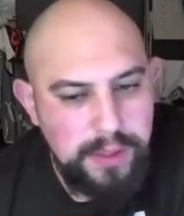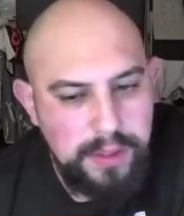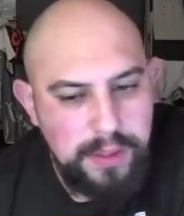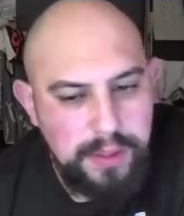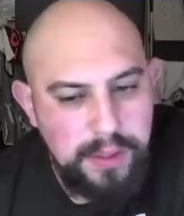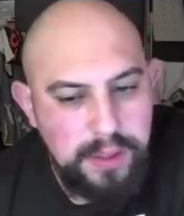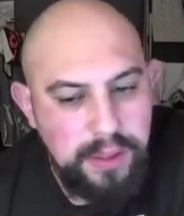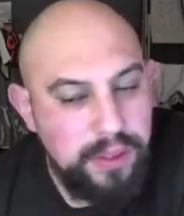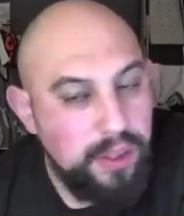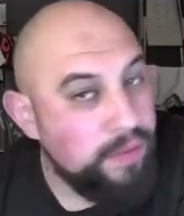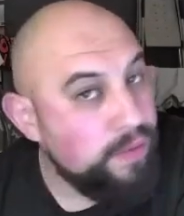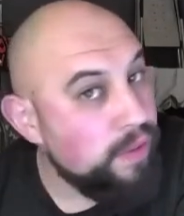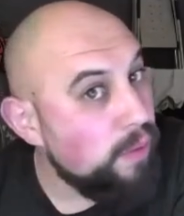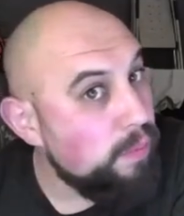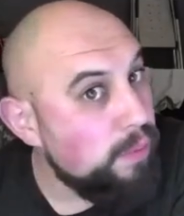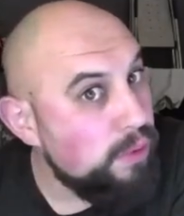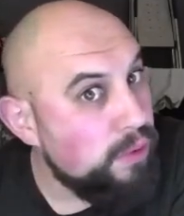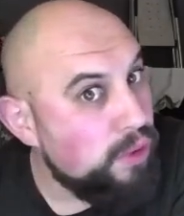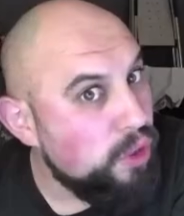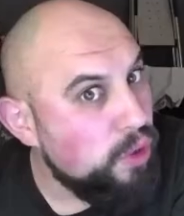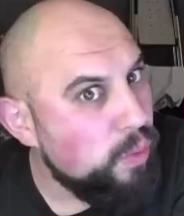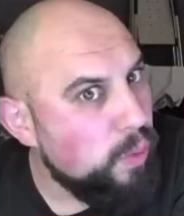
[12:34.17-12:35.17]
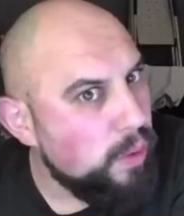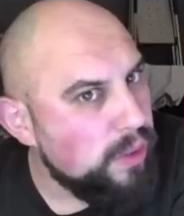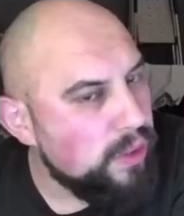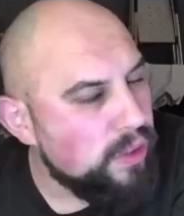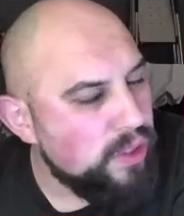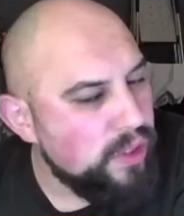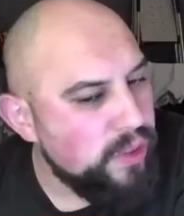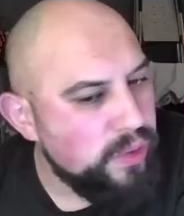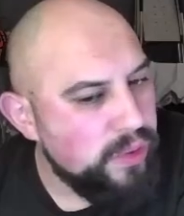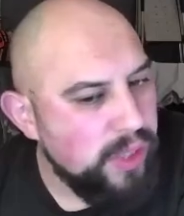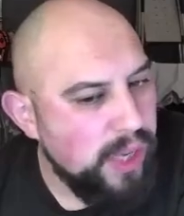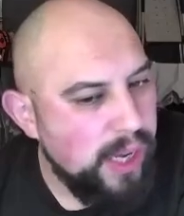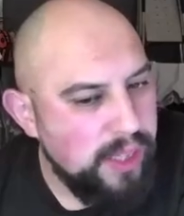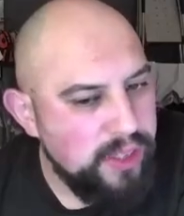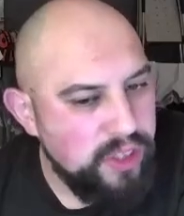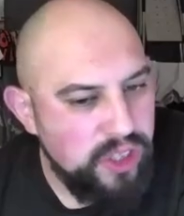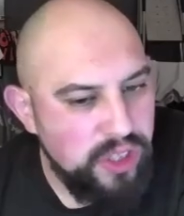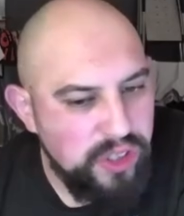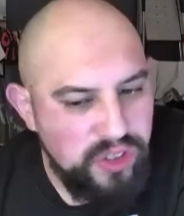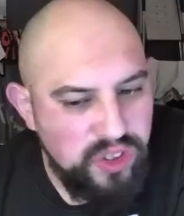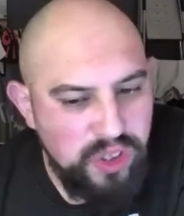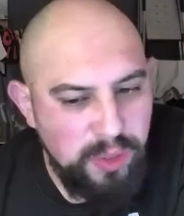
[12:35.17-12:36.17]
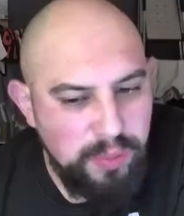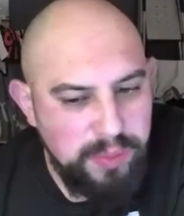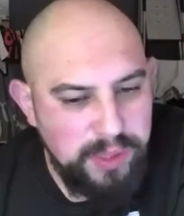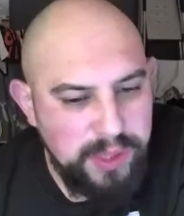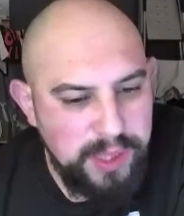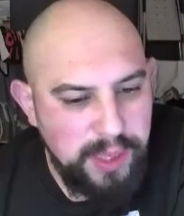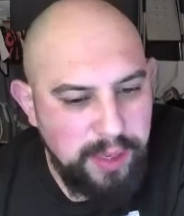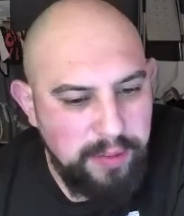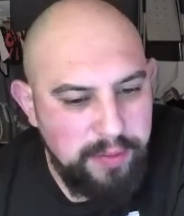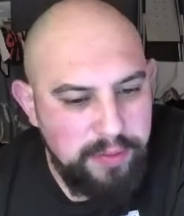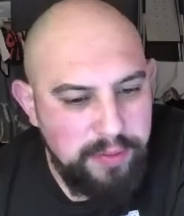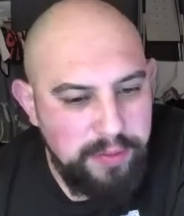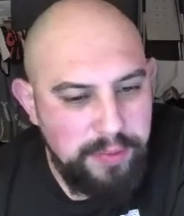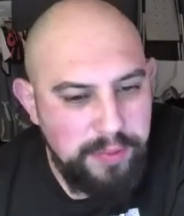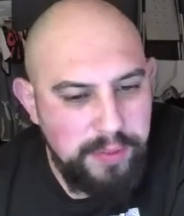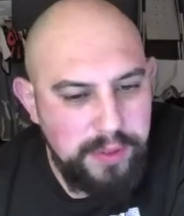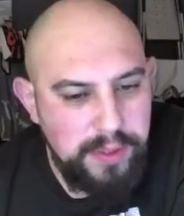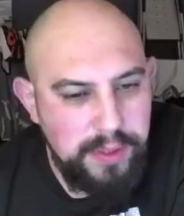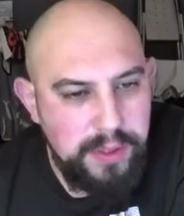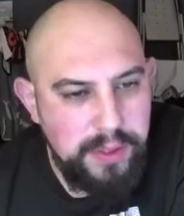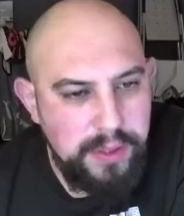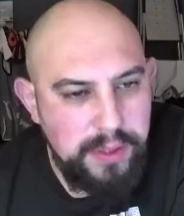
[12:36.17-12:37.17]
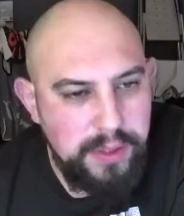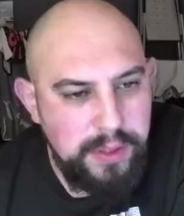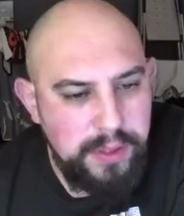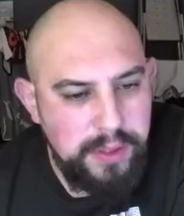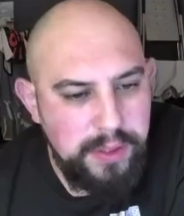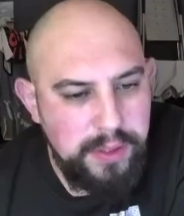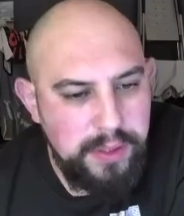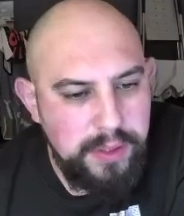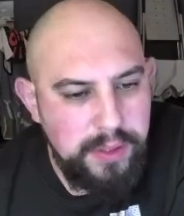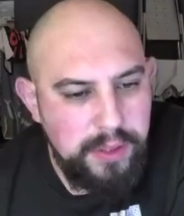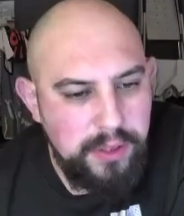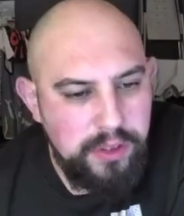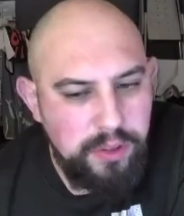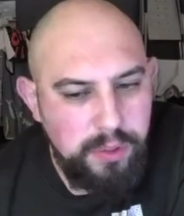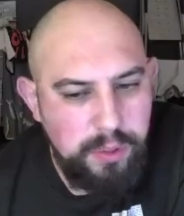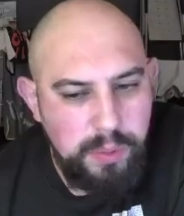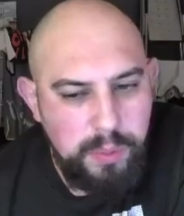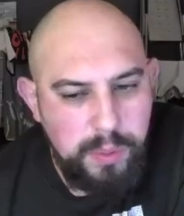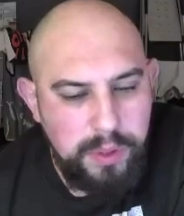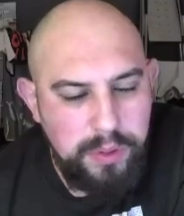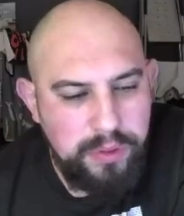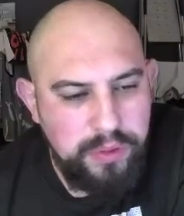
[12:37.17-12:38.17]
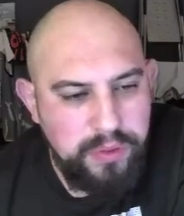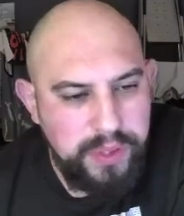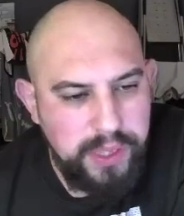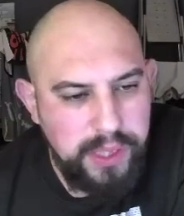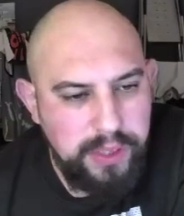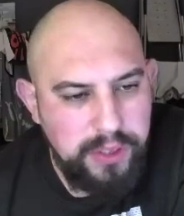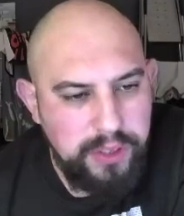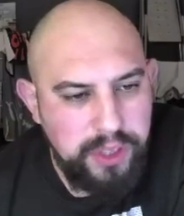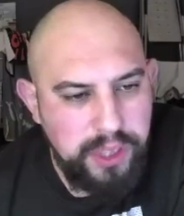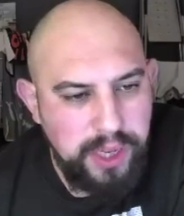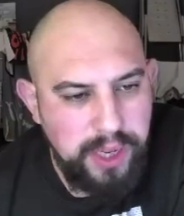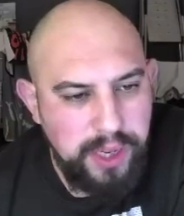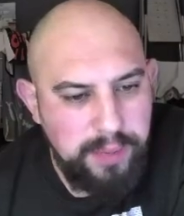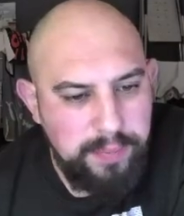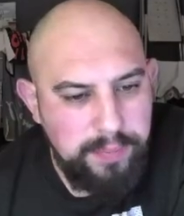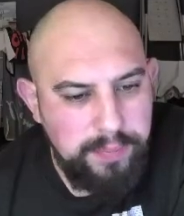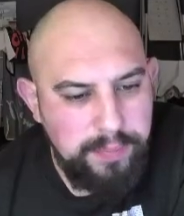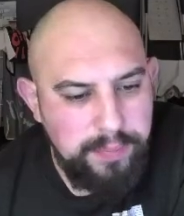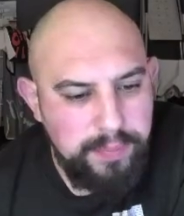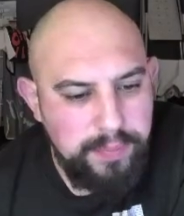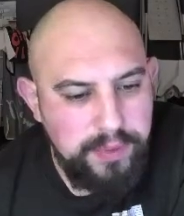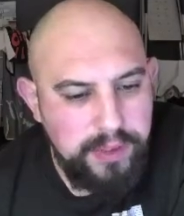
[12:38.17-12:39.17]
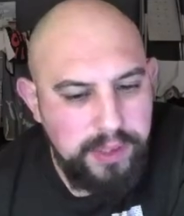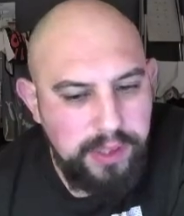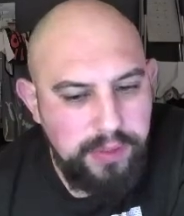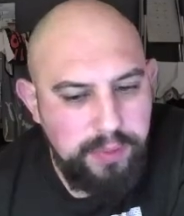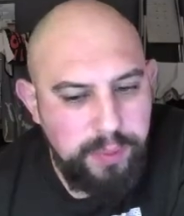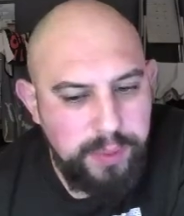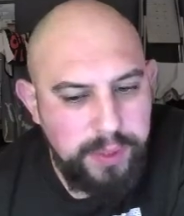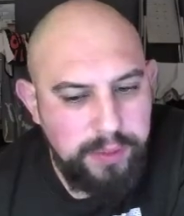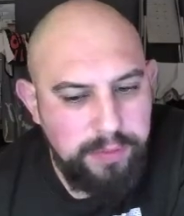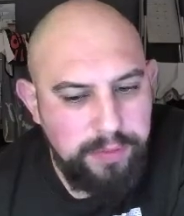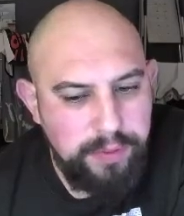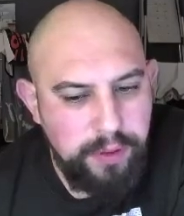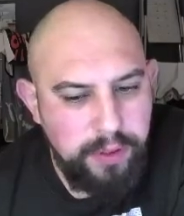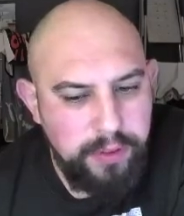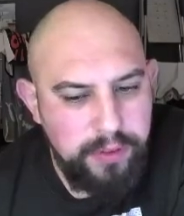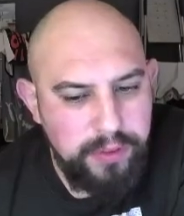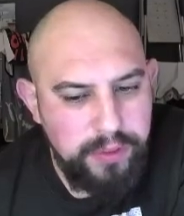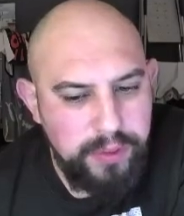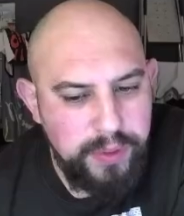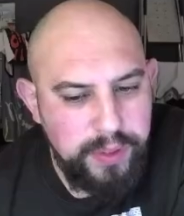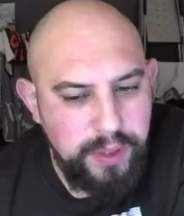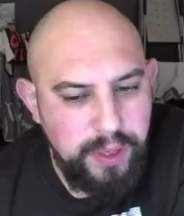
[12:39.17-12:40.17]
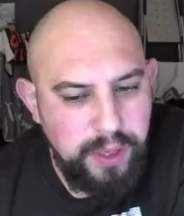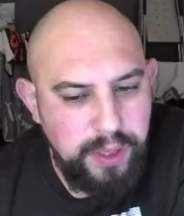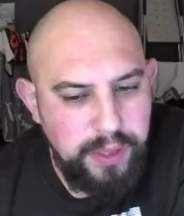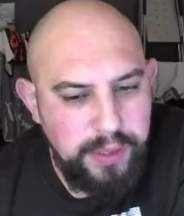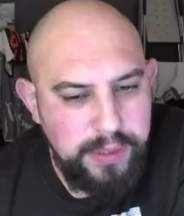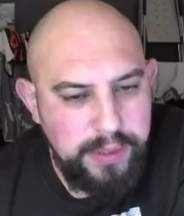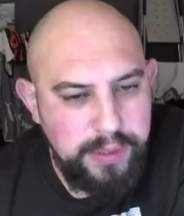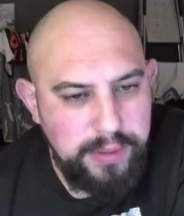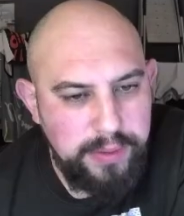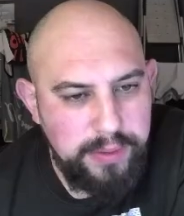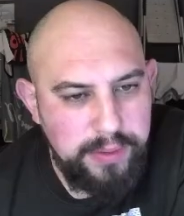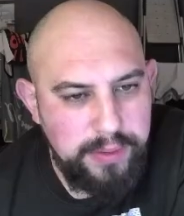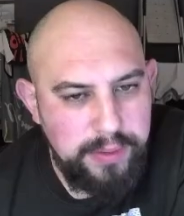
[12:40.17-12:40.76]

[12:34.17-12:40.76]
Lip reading: Don't forget, we do want to attach some stuff. So we will Greninja. See if we can find something nice.